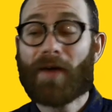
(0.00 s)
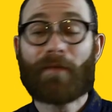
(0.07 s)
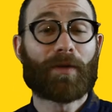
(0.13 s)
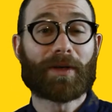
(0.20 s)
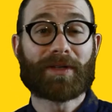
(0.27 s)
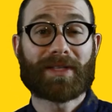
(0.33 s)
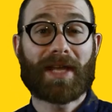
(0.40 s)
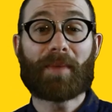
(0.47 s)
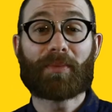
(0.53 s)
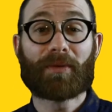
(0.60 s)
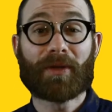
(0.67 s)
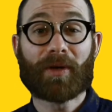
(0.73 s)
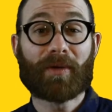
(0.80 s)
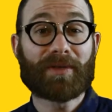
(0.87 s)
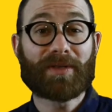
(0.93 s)
For
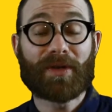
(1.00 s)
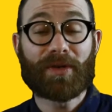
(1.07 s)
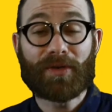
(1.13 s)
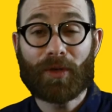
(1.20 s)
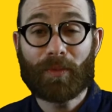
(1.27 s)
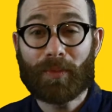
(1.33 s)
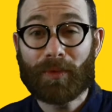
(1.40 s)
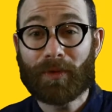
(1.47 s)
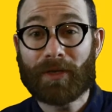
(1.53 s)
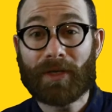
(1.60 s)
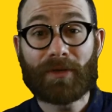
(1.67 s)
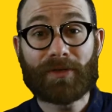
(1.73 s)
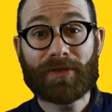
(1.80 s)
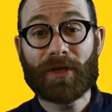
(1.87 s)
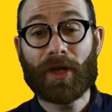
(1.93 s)
example, there was an interpreter
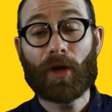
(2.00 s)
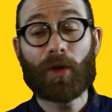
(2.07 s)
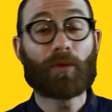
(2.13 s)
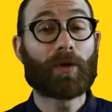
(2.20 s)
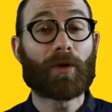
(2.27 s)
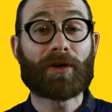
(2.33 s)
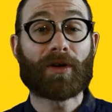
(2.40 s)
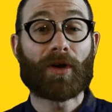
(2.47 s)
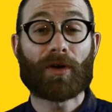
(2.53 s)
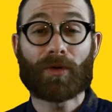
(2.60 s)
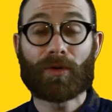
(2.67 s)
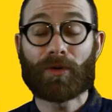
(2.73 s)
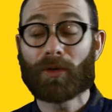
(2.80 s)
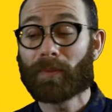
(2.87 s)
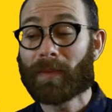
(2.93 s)
years ago who wrote an
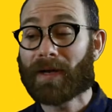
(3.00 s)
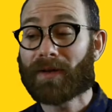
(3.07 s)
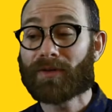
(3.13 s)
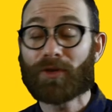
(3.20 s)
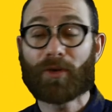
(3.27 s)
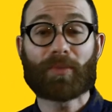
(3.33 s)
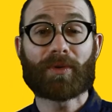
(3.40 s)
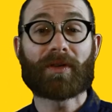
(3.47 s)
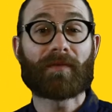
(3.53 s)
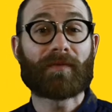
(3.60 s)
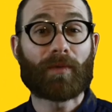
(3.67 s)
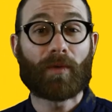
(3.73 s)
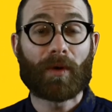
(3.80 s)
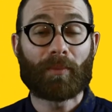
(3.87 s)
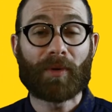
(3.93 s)
article about interpreting
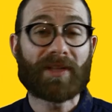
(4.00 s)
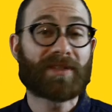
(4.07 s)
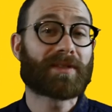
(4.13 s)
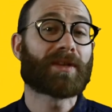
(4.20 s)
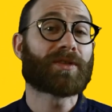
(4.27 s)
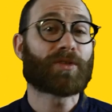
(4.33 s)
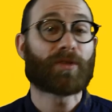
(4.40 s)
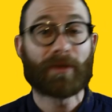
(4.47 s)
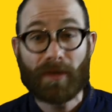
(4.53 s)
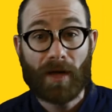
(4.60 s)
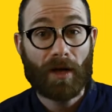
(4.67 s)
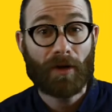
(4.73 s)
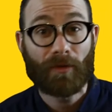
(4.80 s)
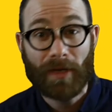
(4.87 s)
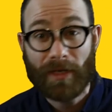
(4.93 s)
for presidential
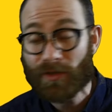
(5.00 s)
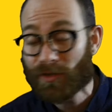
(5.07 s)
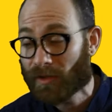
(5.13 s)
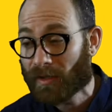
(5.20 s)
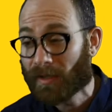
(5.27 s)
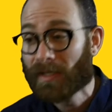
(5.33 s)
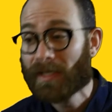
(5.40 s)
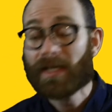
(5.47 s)
inauguration